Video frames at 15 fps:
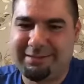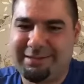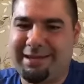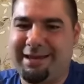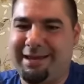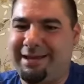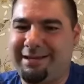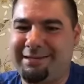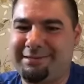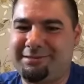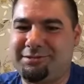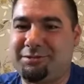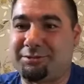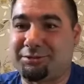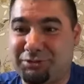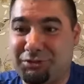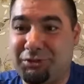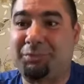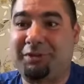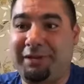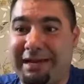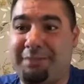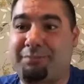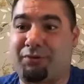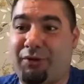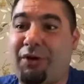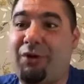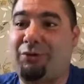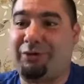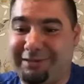and you're still playing
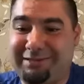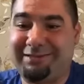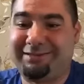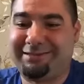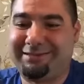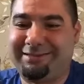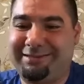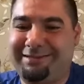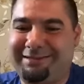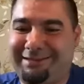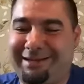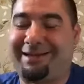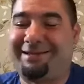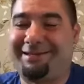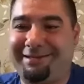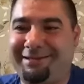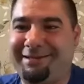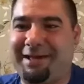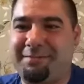pro. I